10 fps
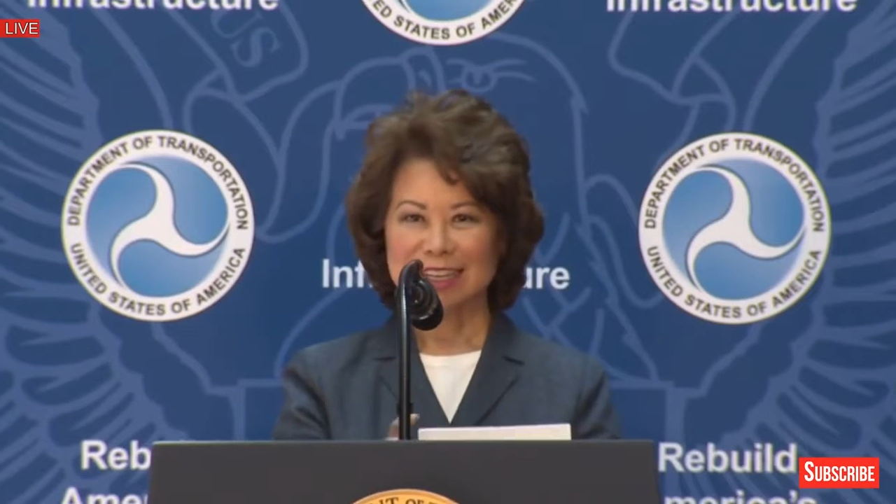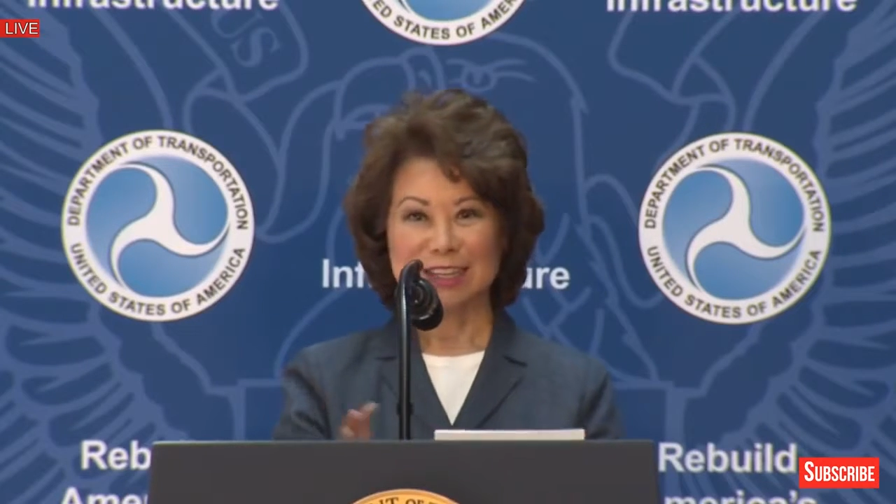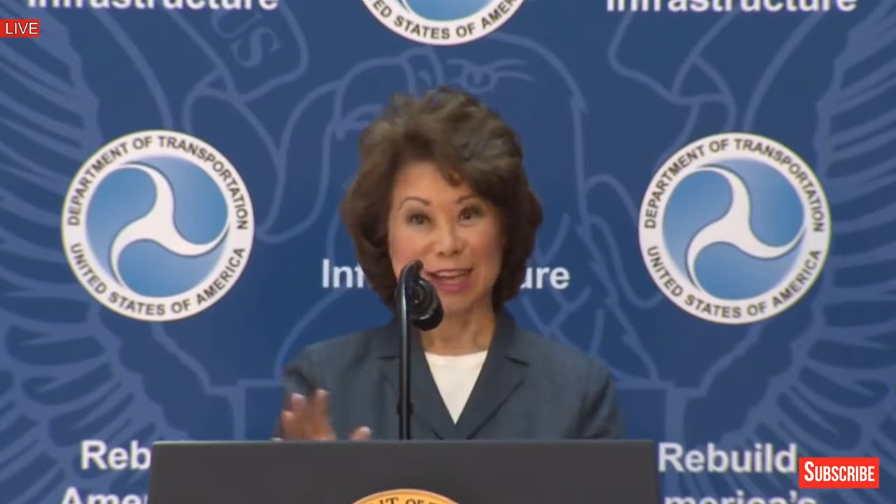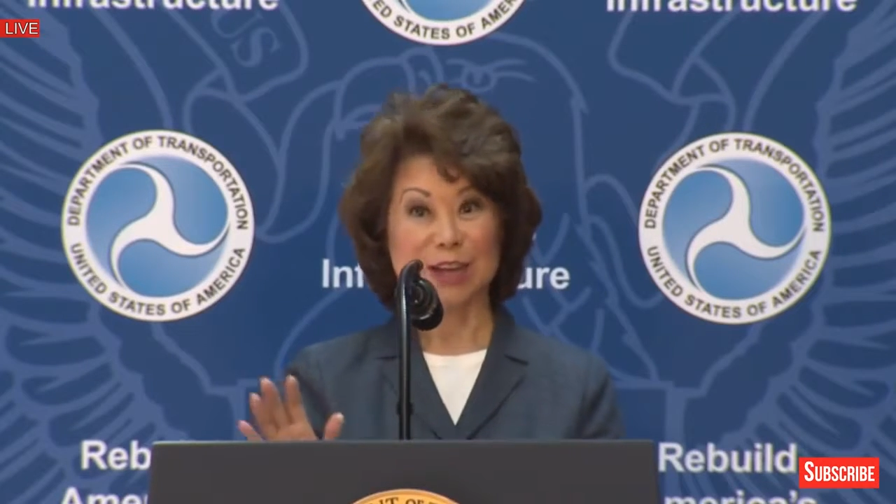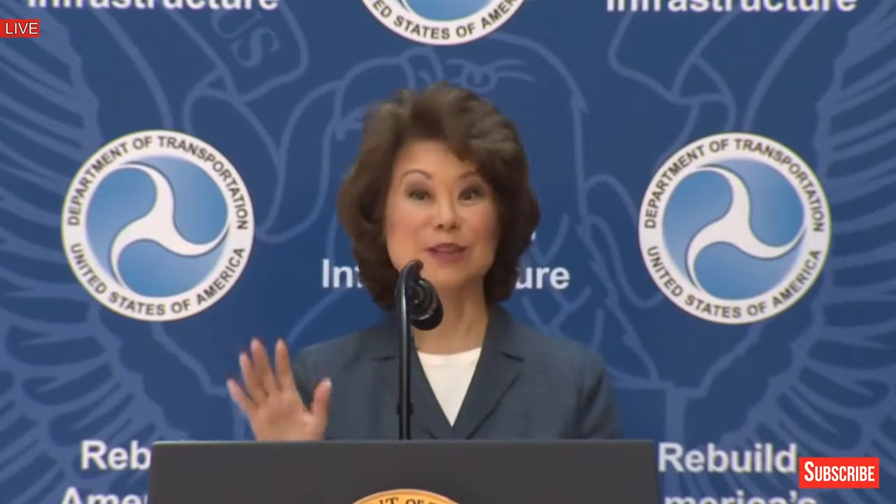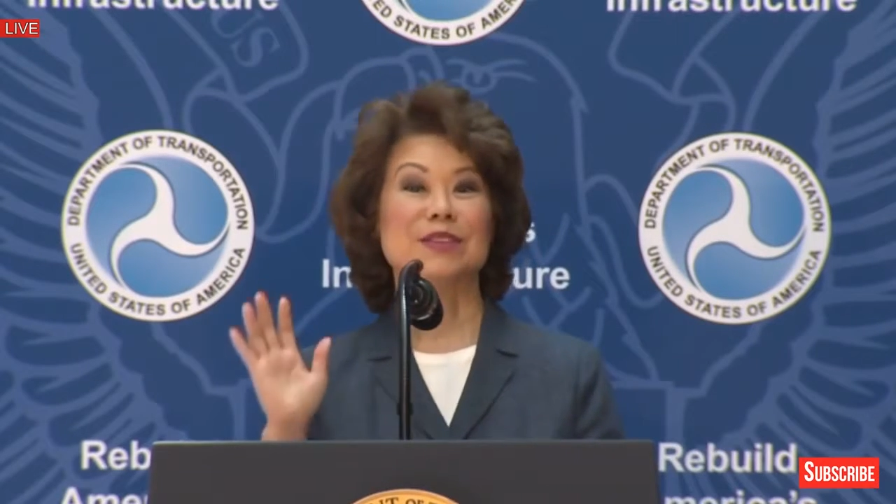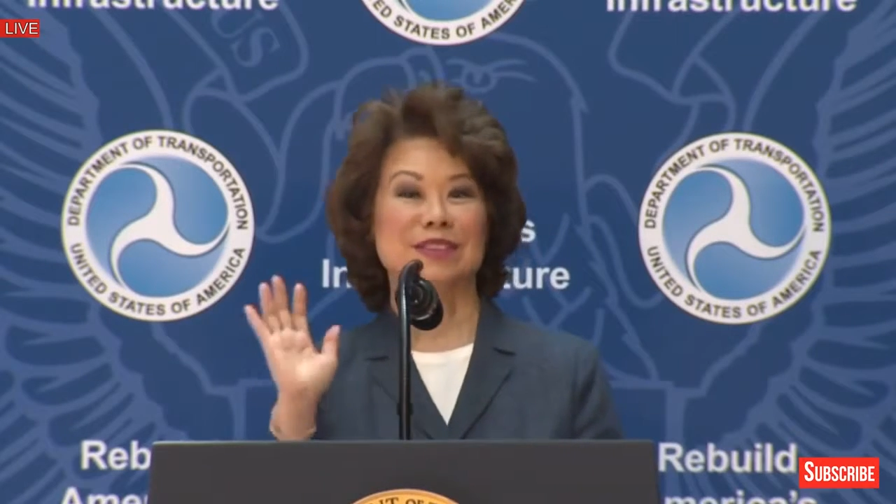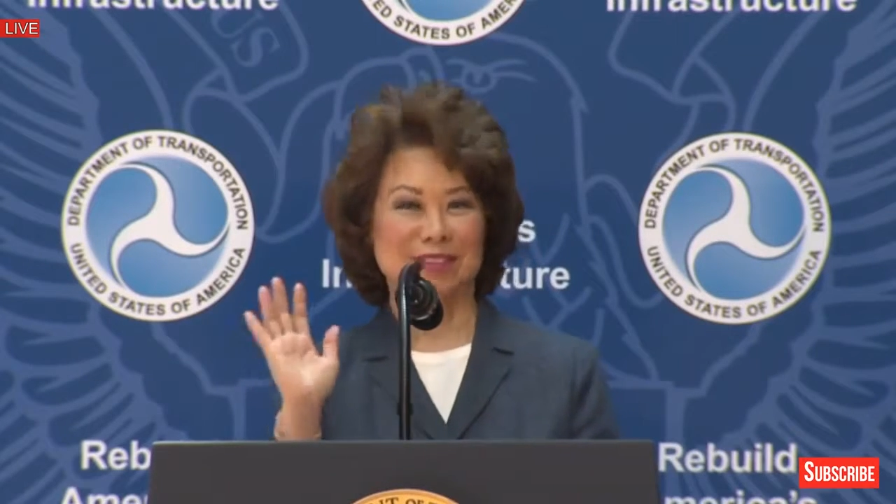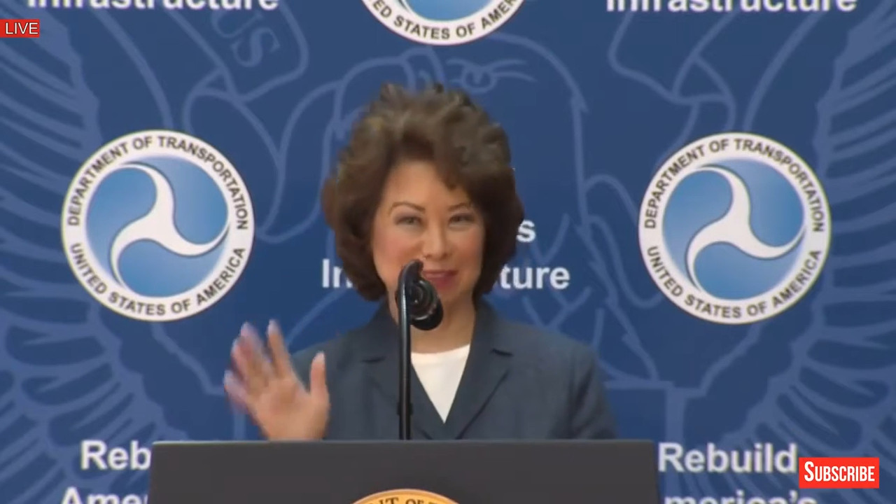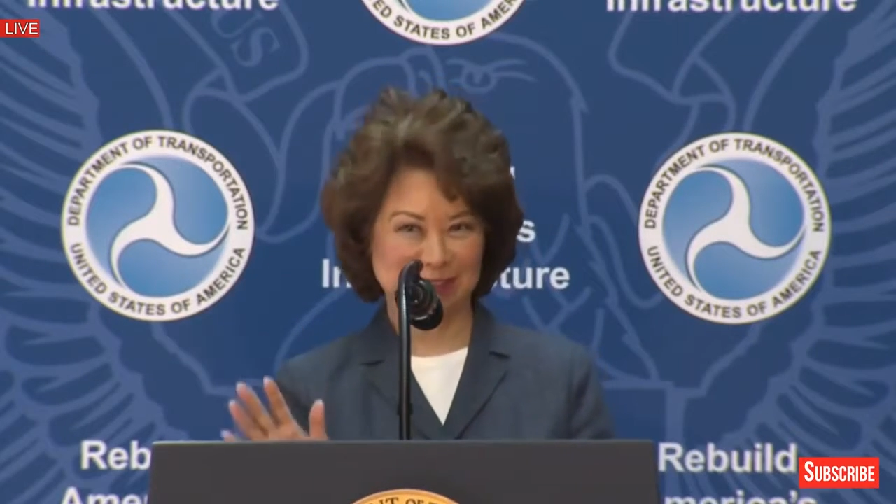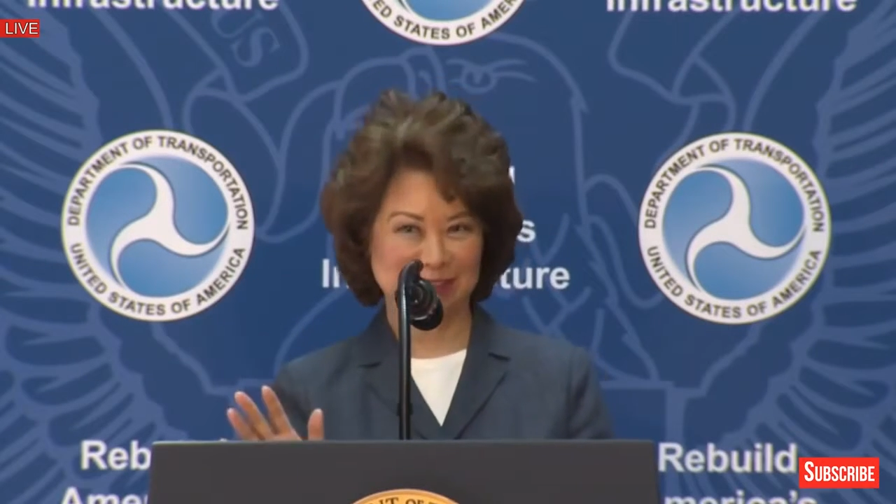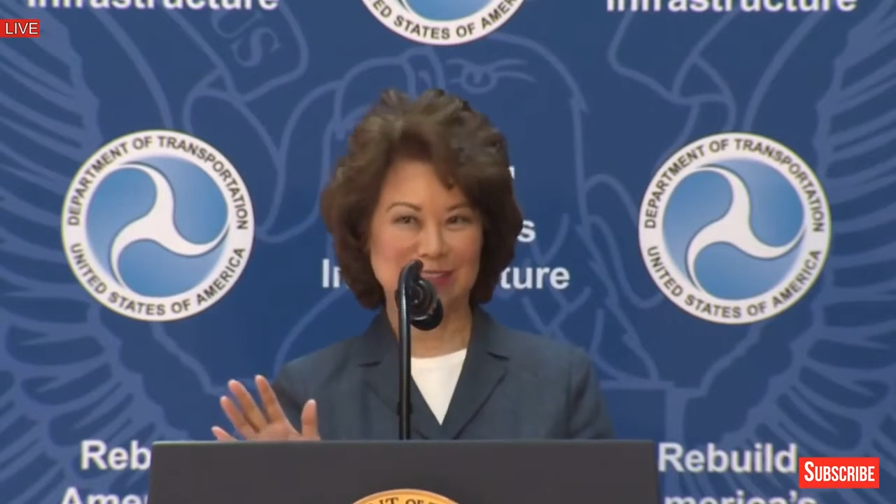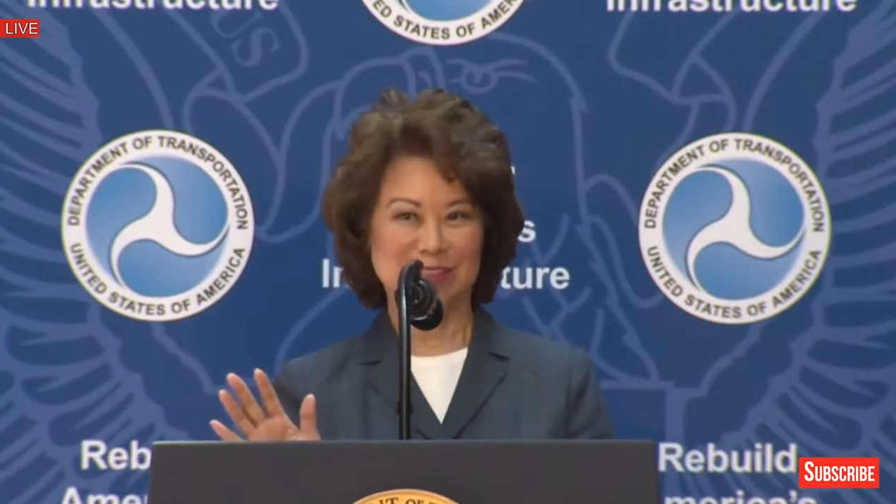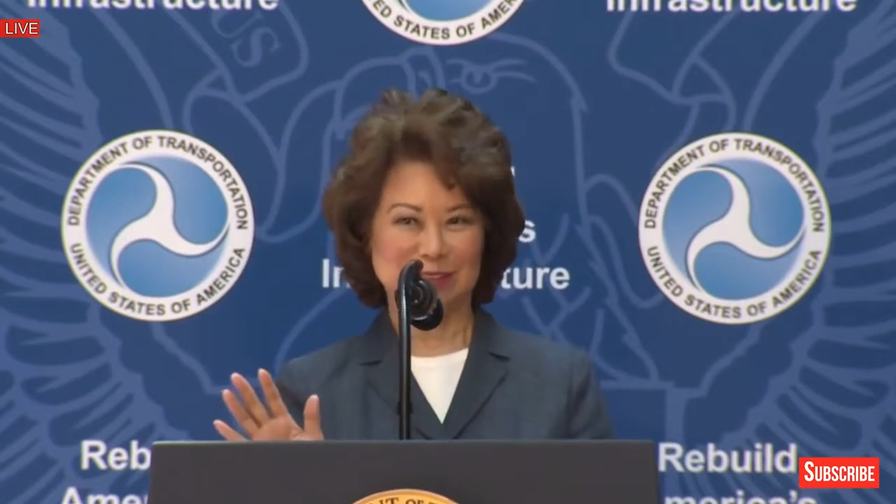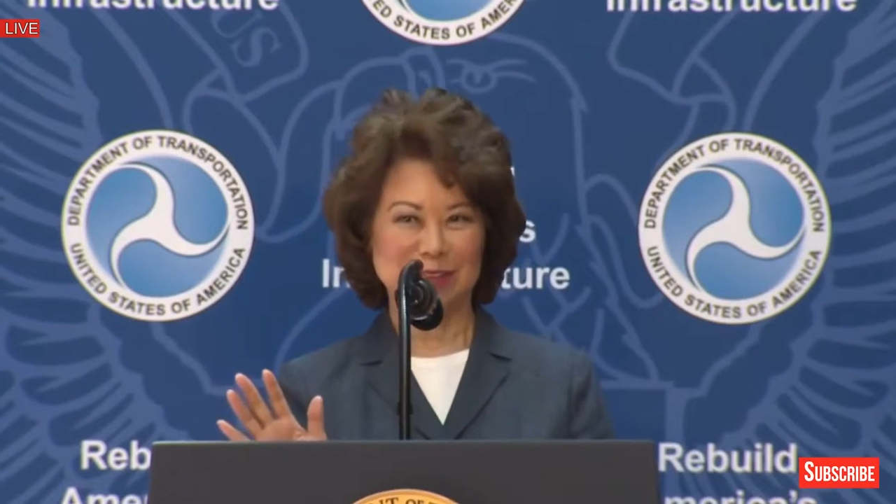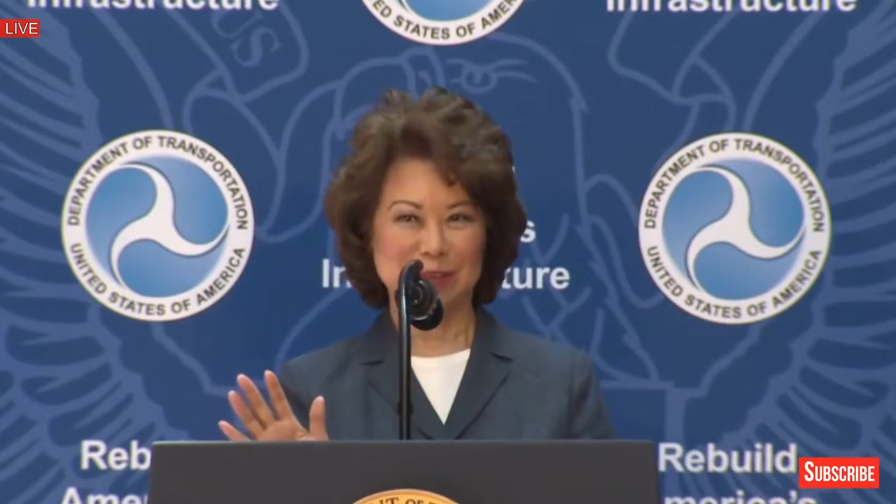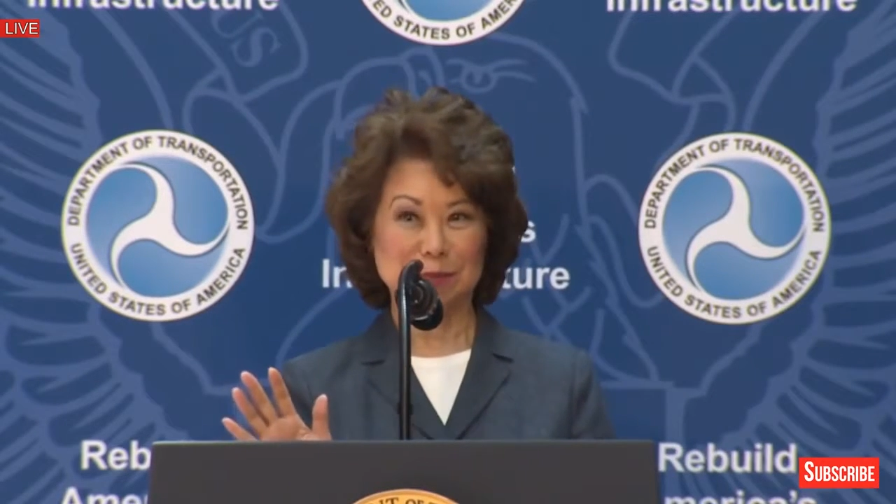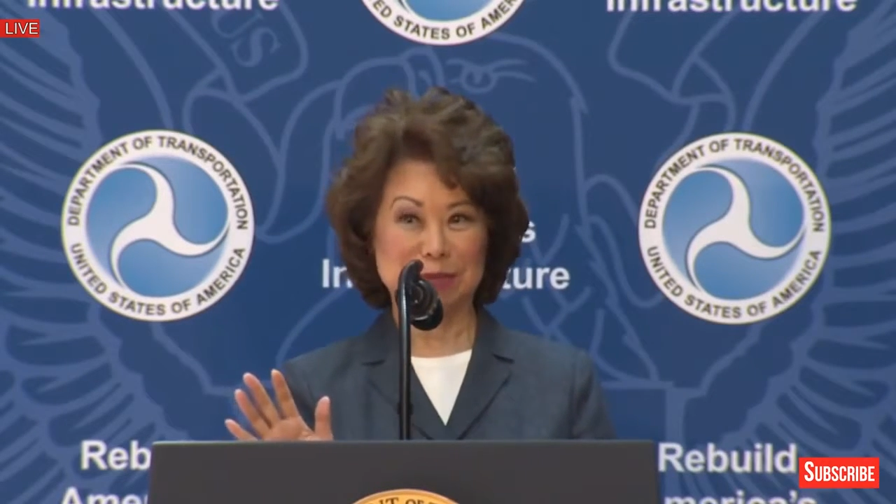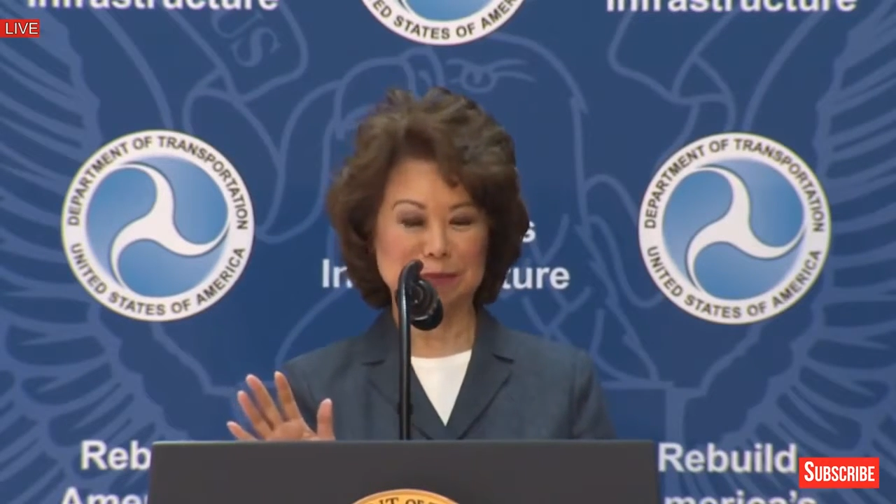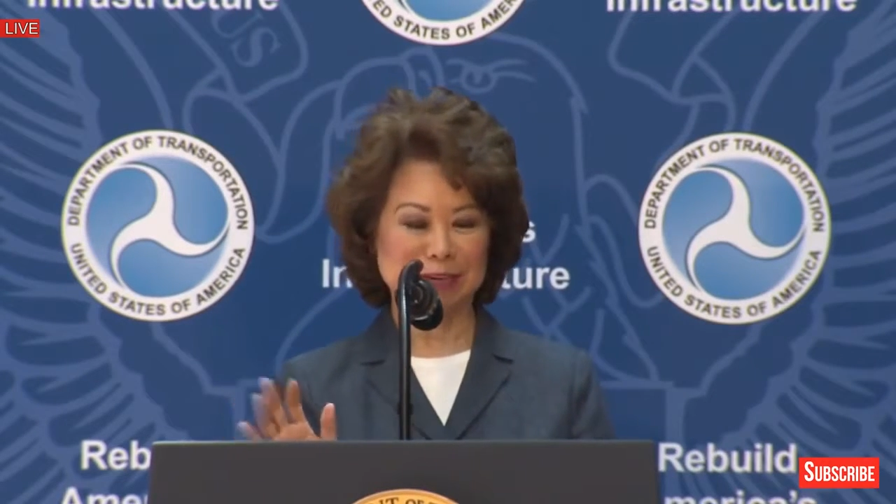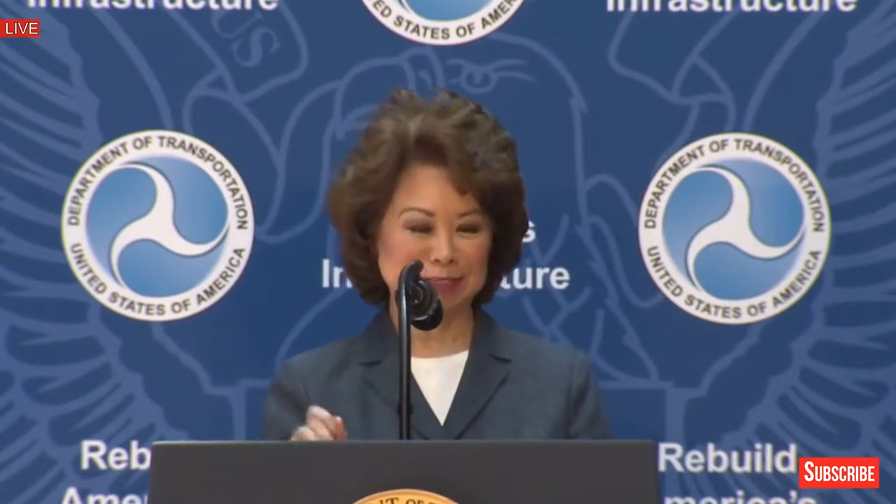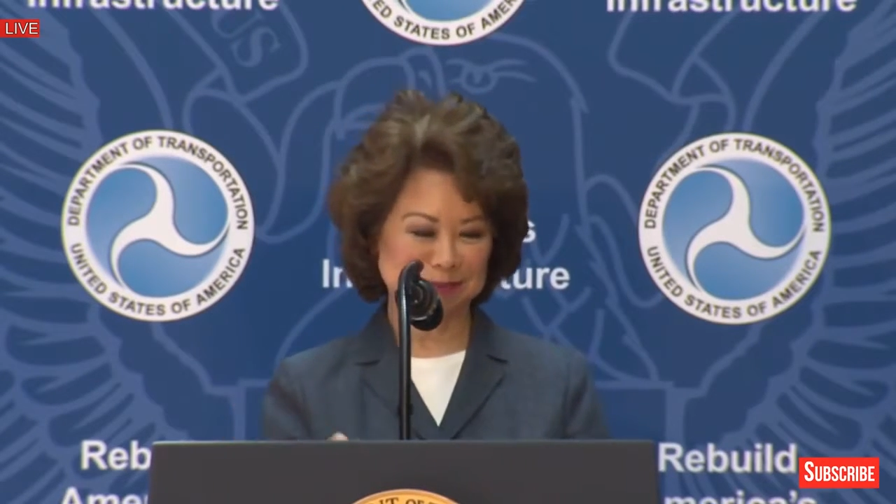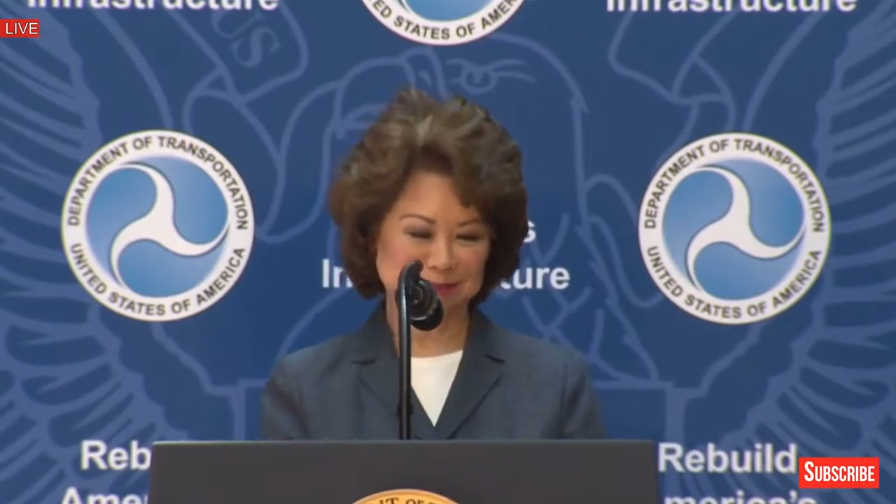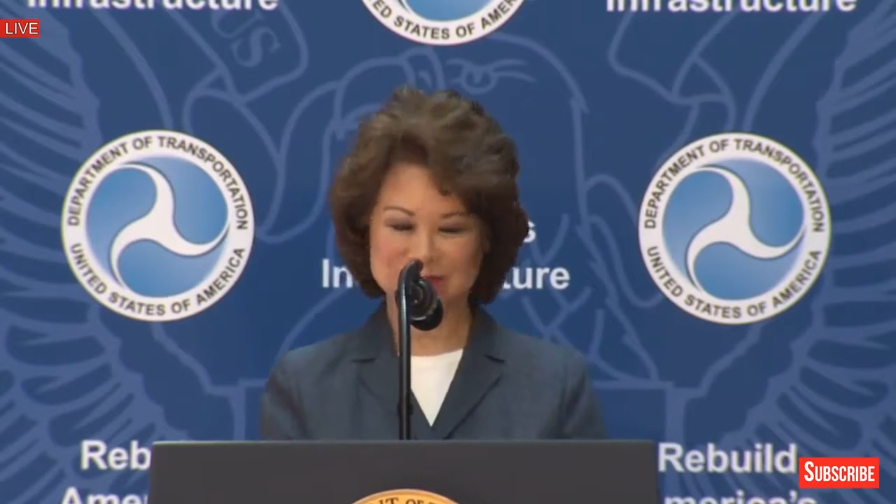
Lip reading: And now, the big part.